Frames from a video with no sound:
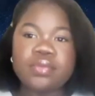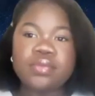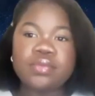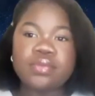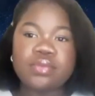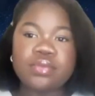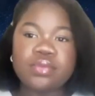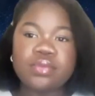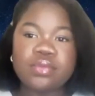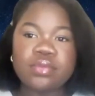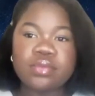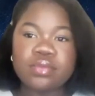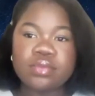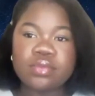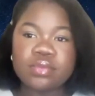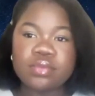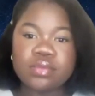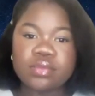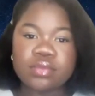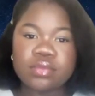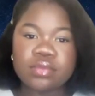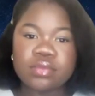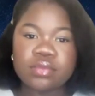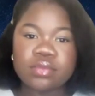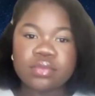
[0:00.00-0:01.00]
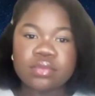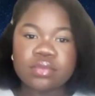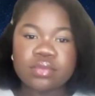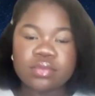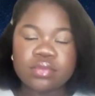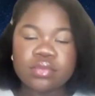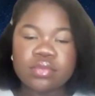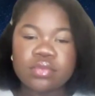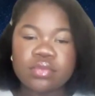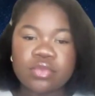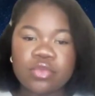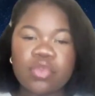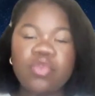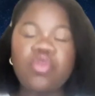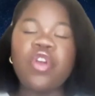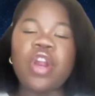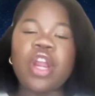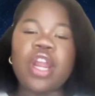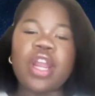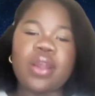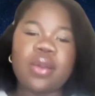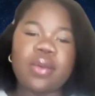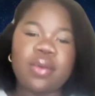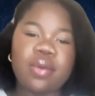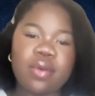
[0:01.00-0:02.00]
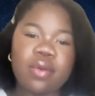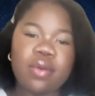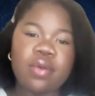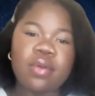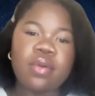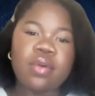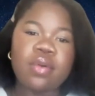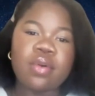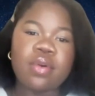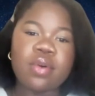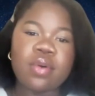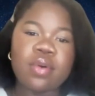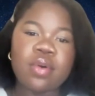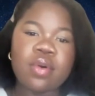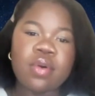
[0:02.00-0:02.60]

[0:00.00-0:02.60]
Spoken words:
because he screams really loud because his reactions are very